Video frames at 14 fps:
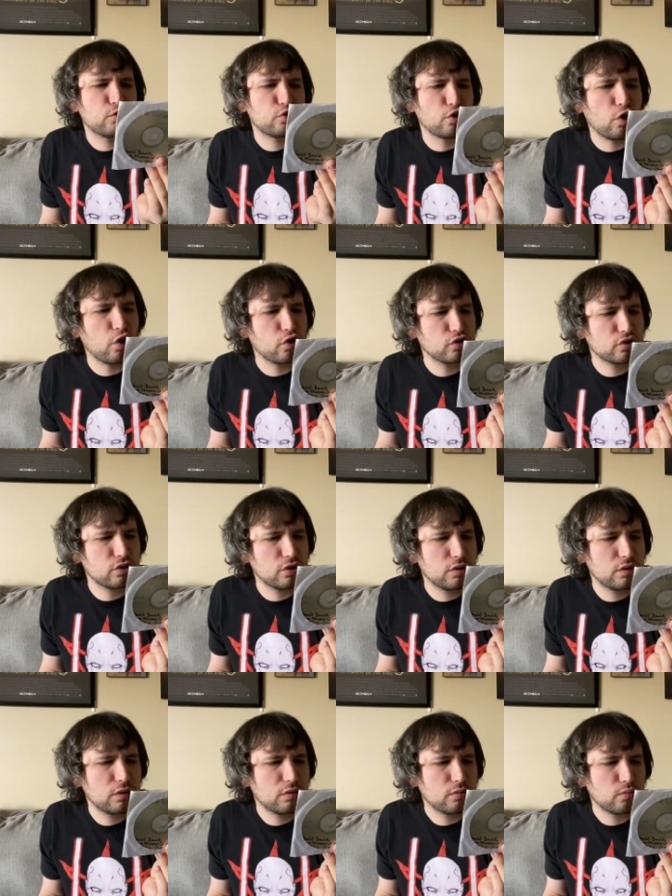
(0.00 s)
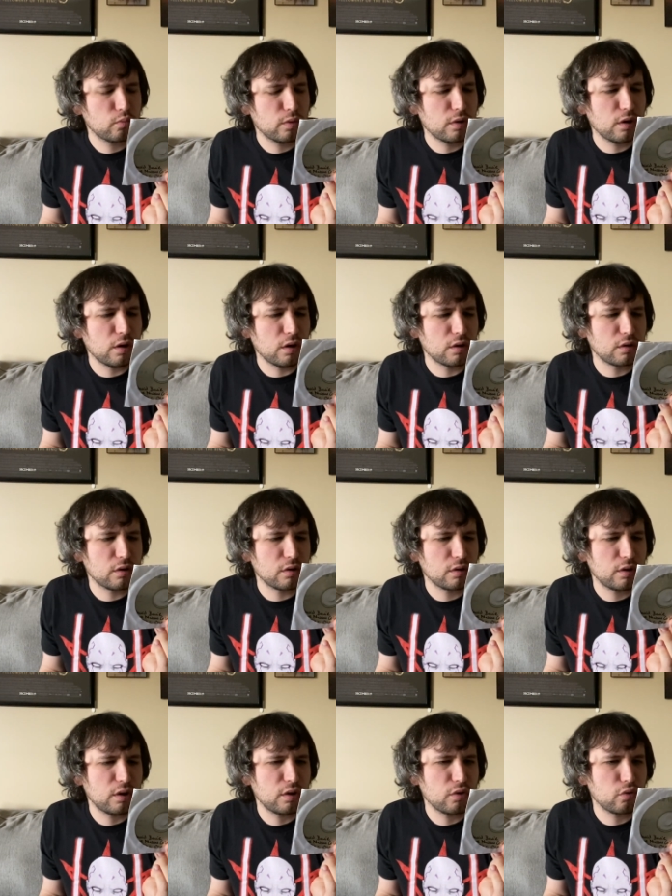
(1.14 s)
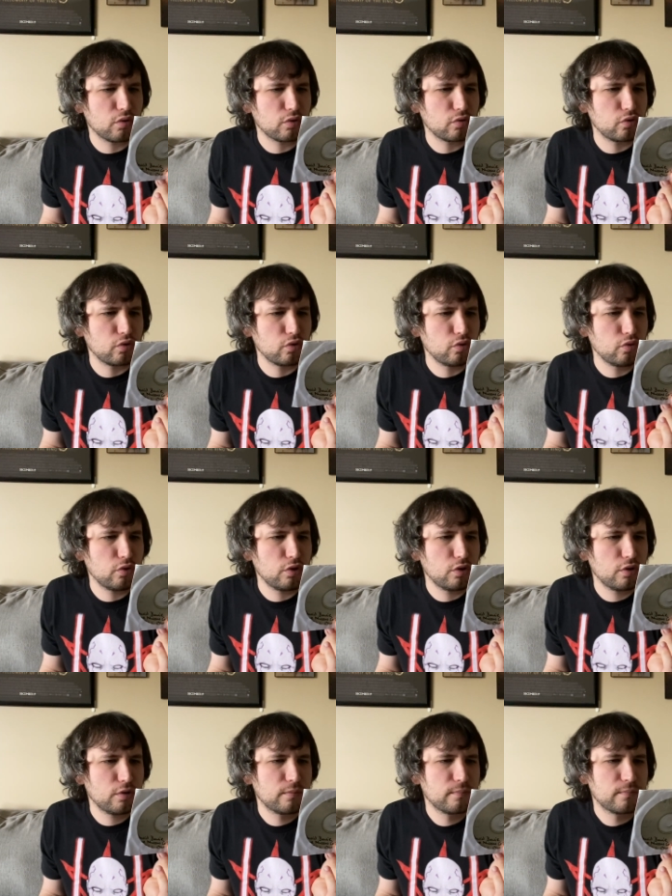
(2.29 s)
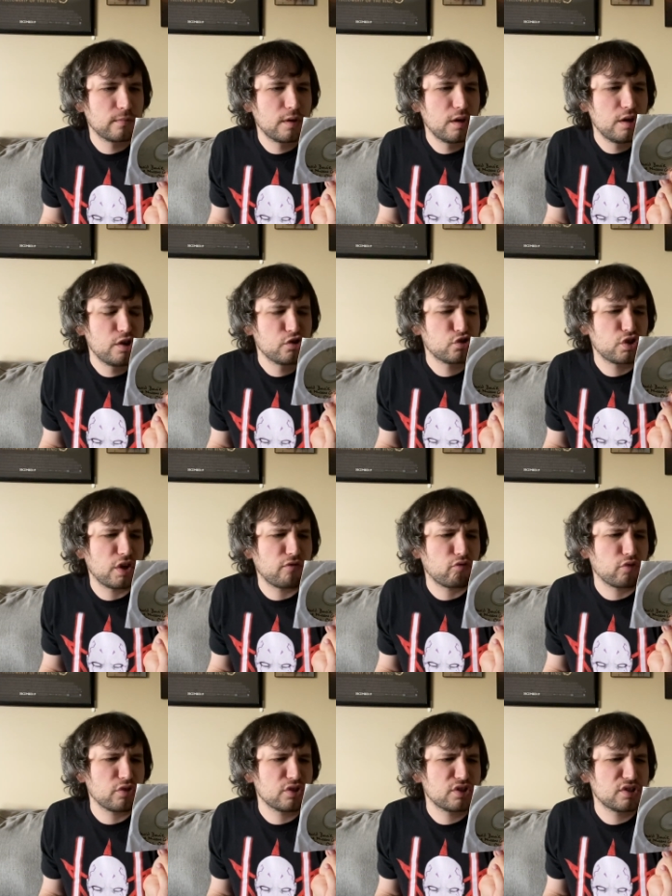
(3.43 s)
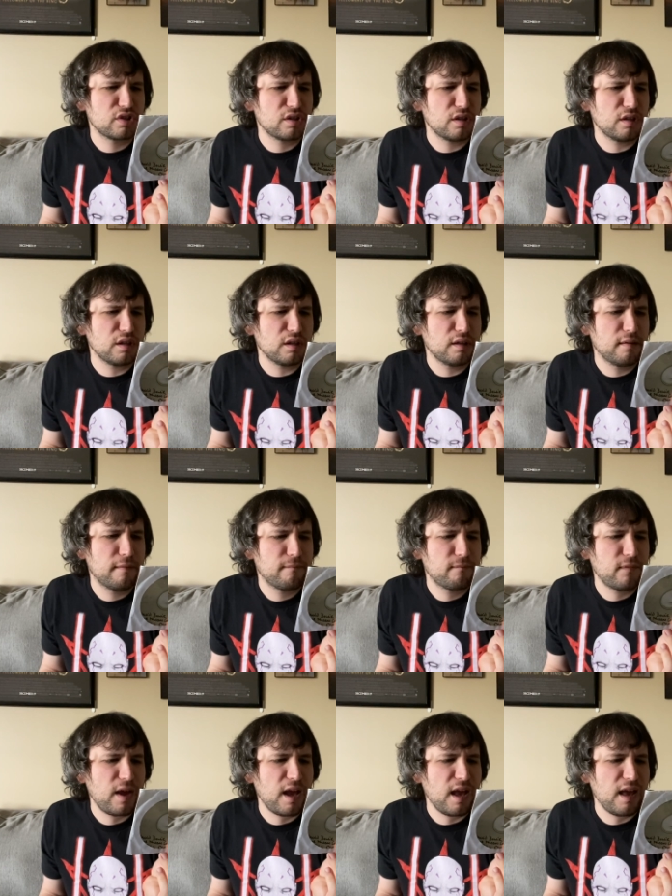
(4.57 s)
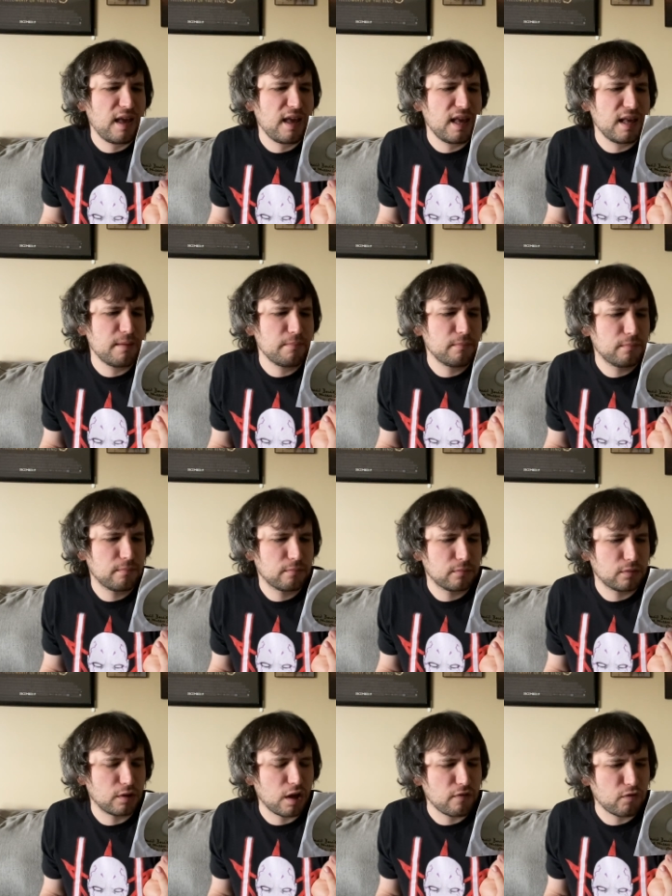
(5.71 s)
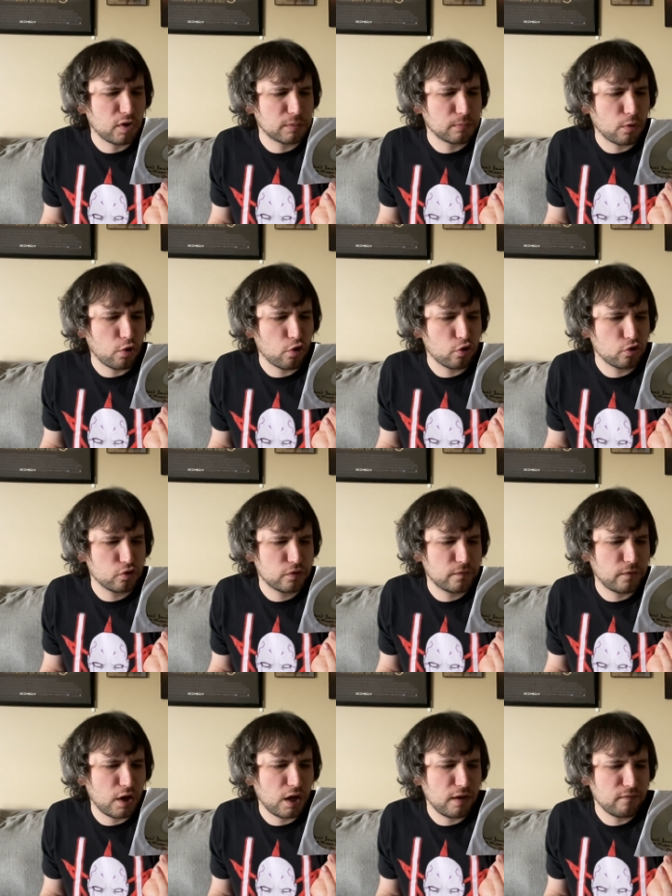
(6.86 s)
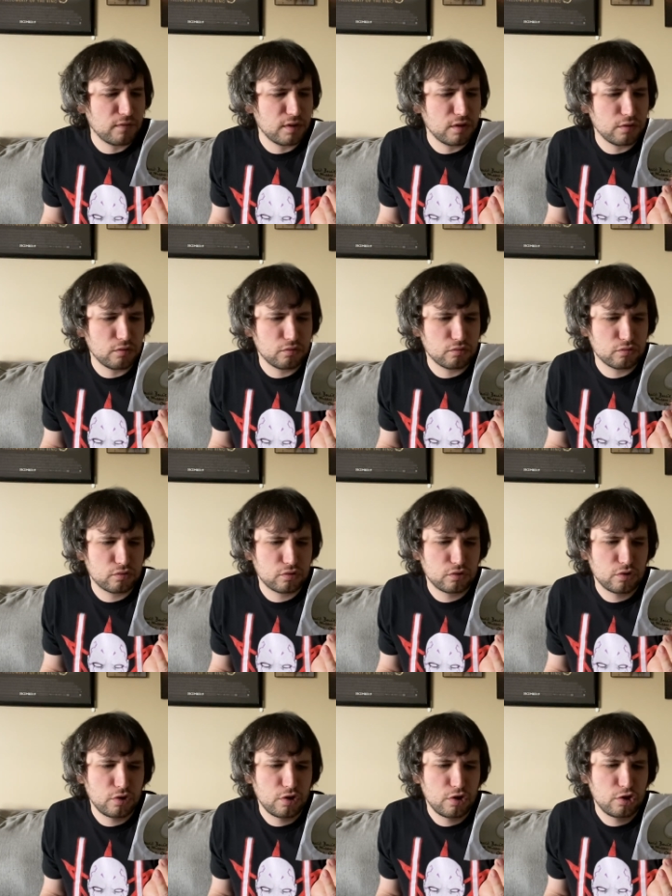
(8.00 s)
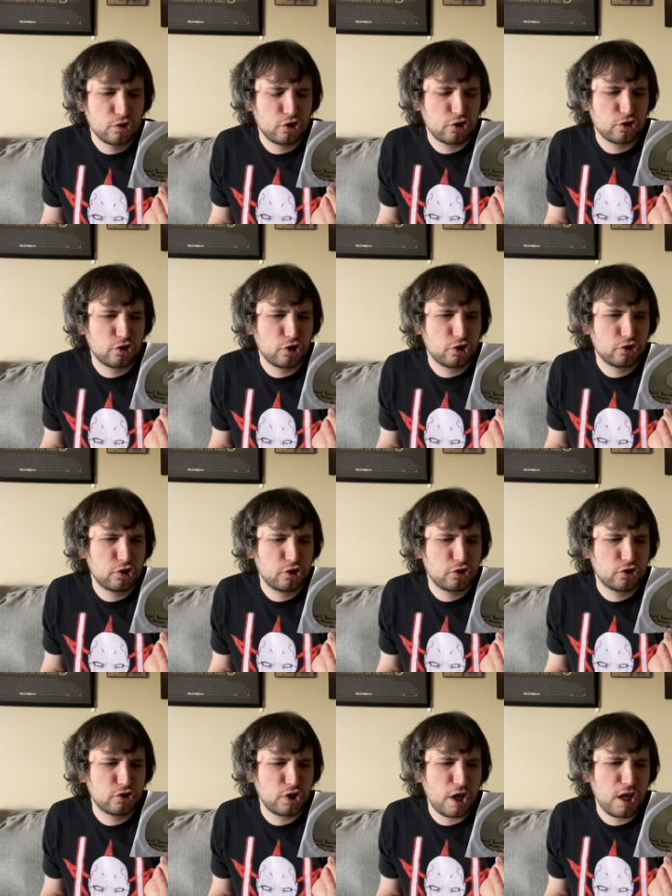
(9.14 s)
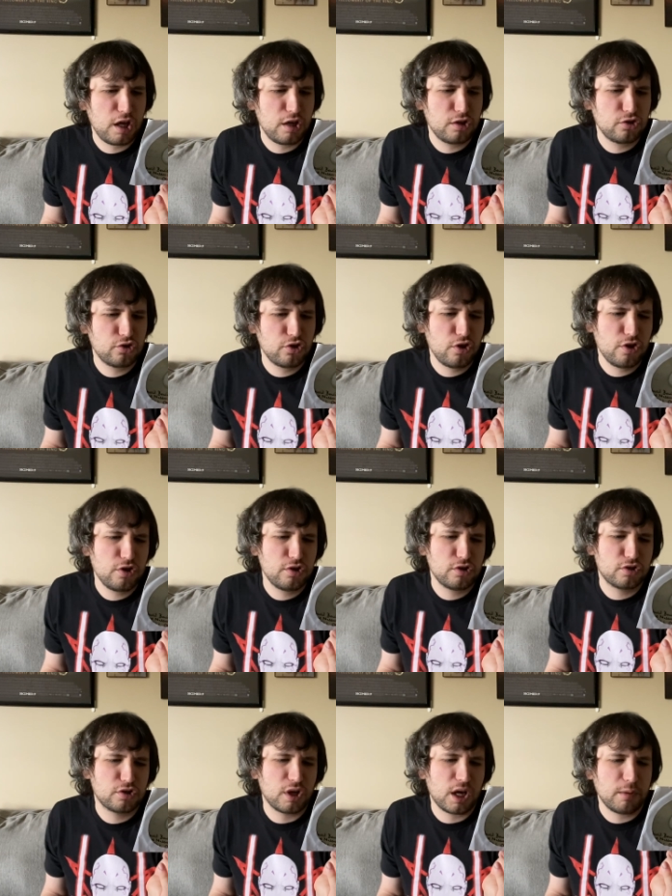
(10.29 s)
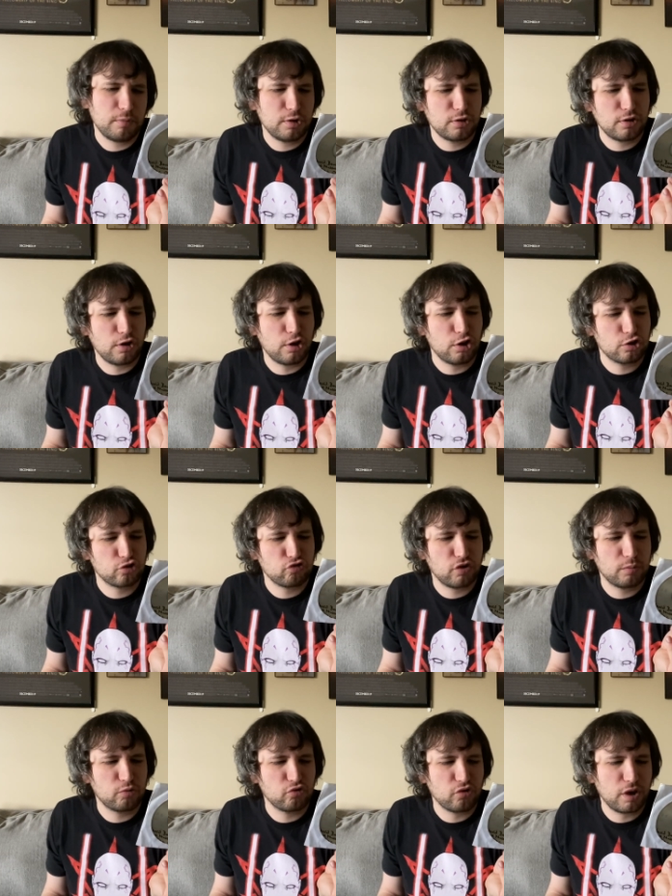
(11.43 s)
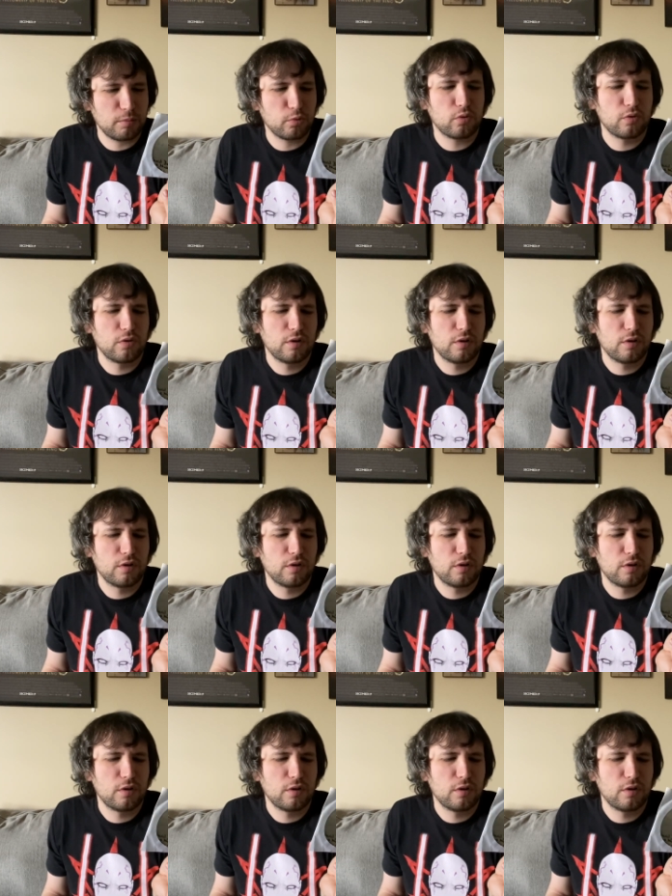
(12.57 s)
songs that we got on here include uh, Suffragette City, Fame, Life on Mars, Five Years, Ch -ch -ch Changes, Diamond Dogs, Rebel Rebel.